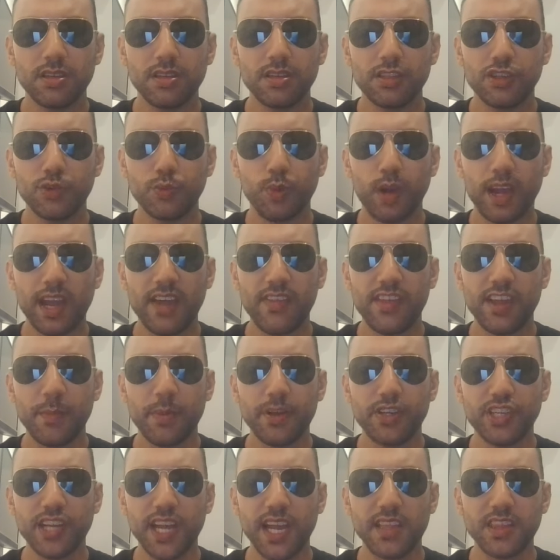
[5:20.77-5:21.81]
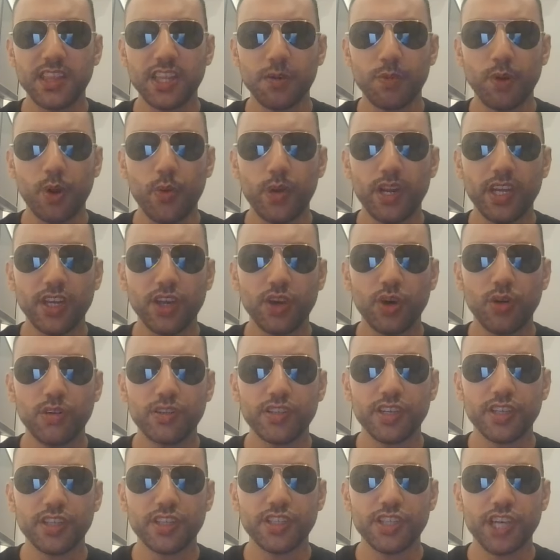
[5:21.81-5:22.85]
to where they project their own
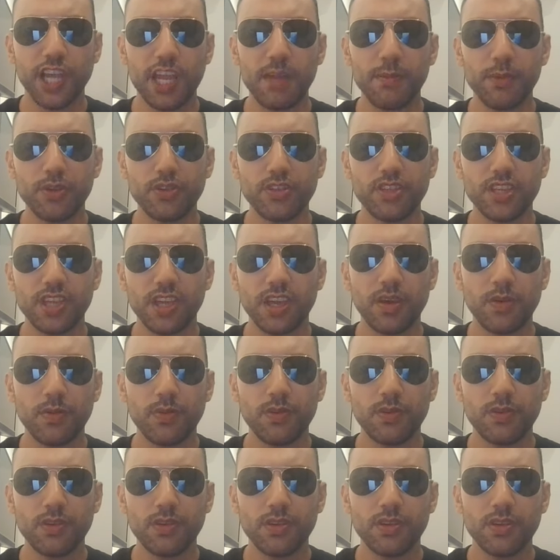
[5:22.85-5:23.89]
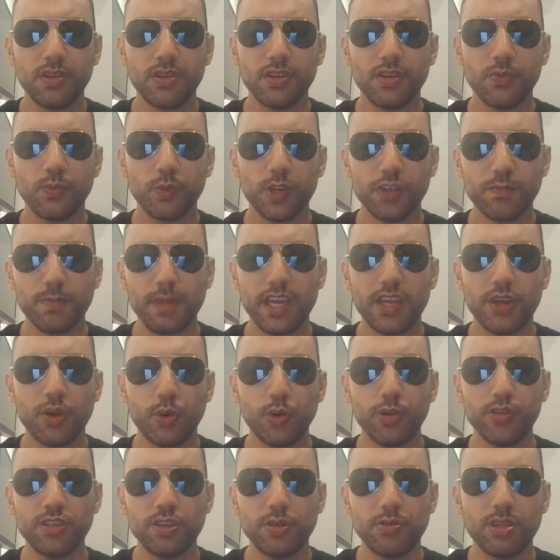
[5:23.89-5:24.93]
unconscious shame onto you, which may
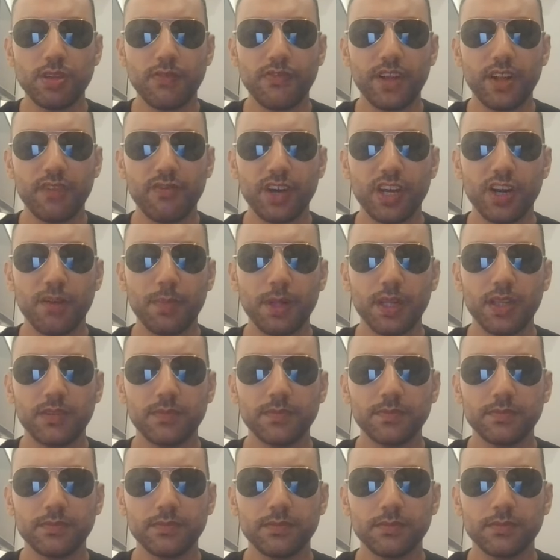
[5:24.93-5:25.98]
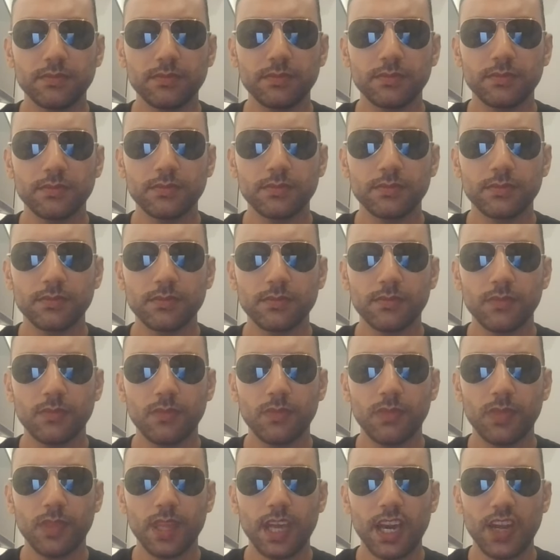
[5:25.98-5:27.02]
cause you to feel vulnerable.
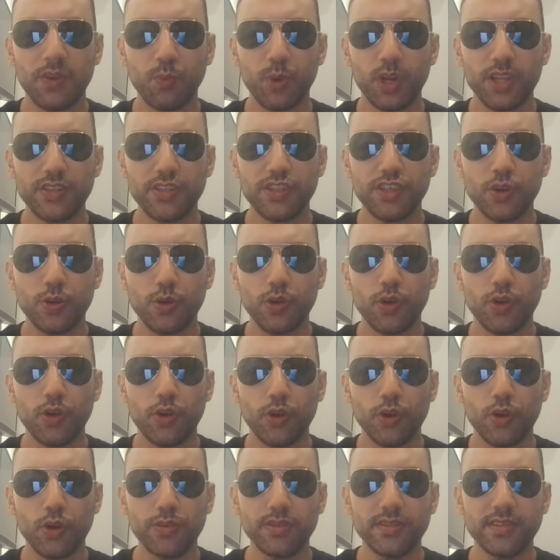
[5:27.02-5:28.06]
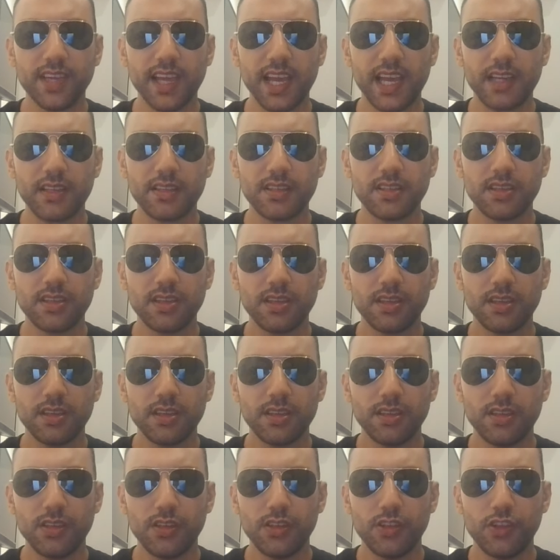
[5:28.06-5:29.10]
And once you go no contact,
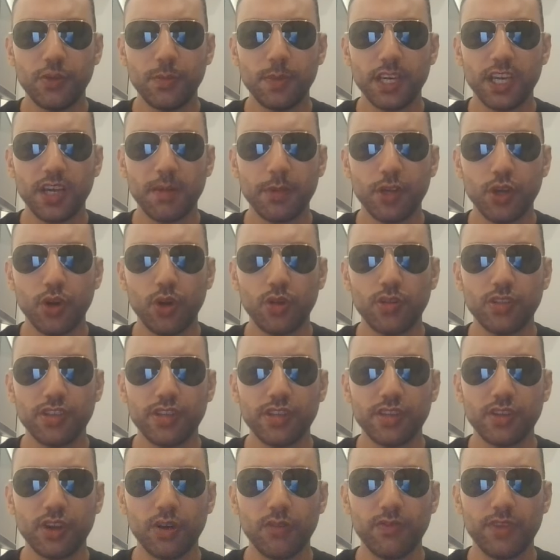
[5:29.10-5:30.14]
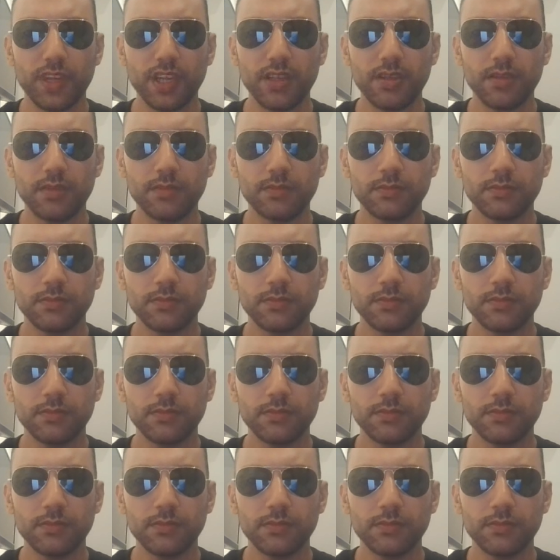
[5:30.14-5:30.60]
you become conscious of it.